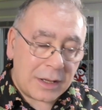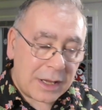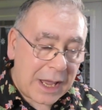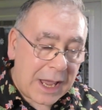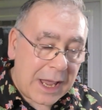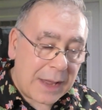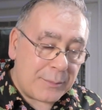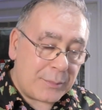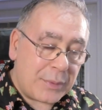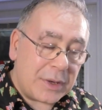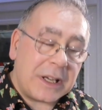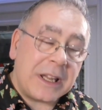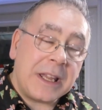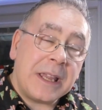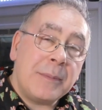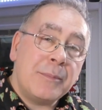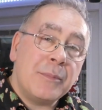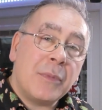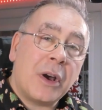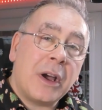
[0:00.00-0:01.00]
and put it
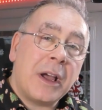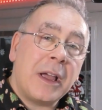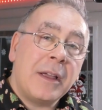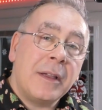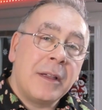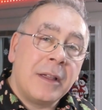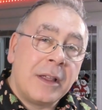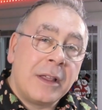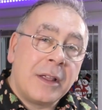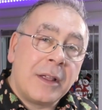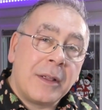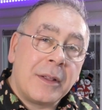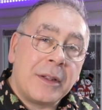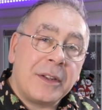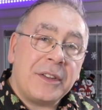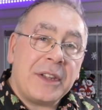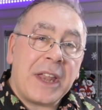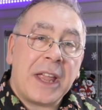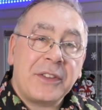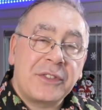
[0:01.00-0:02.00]
in my
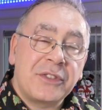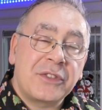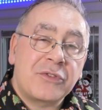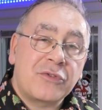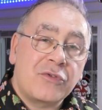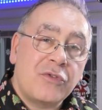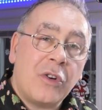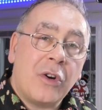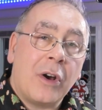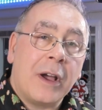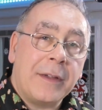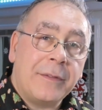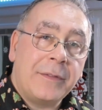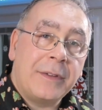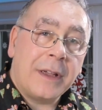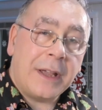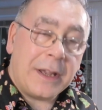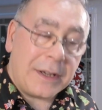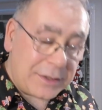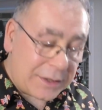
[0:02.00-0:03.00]
N A S drive,
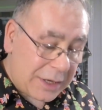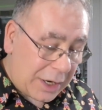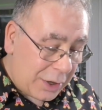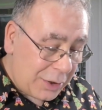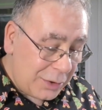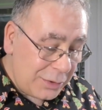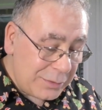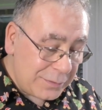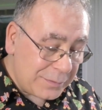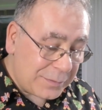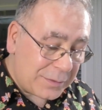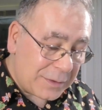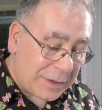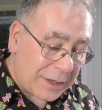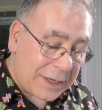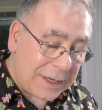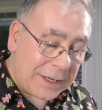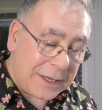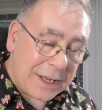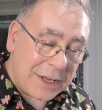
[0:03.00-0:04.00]
and
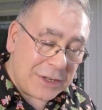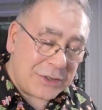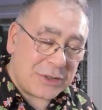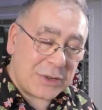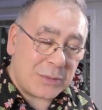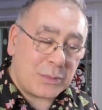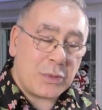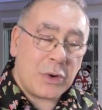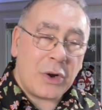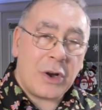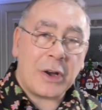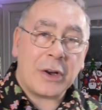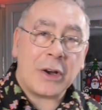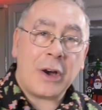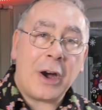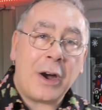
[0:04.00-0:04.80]
hopefully it should work.